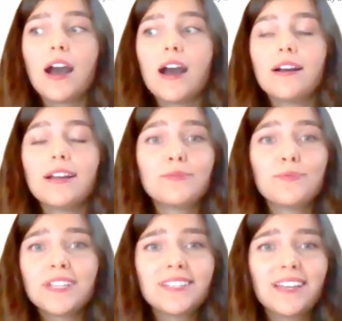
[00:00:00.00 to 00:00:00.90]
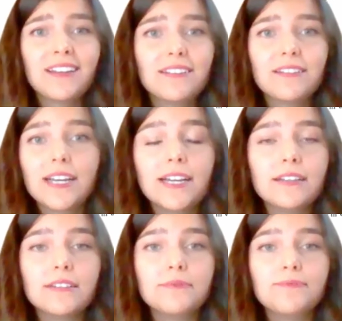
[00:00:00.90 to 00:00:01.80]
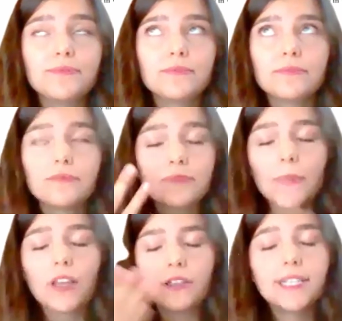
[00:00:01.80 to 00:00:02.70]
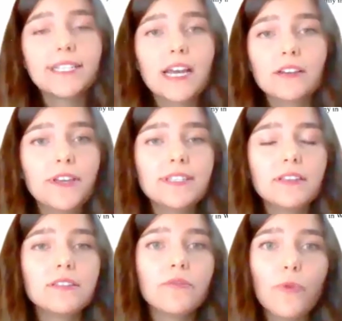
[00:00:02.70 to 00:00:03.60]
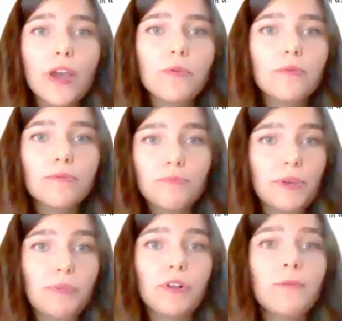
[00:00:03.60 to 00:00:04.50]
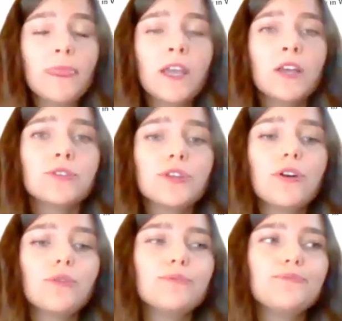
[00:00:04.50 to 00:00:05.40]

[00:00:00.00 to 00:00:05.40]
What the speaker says: as well as it can detect faces of white people. So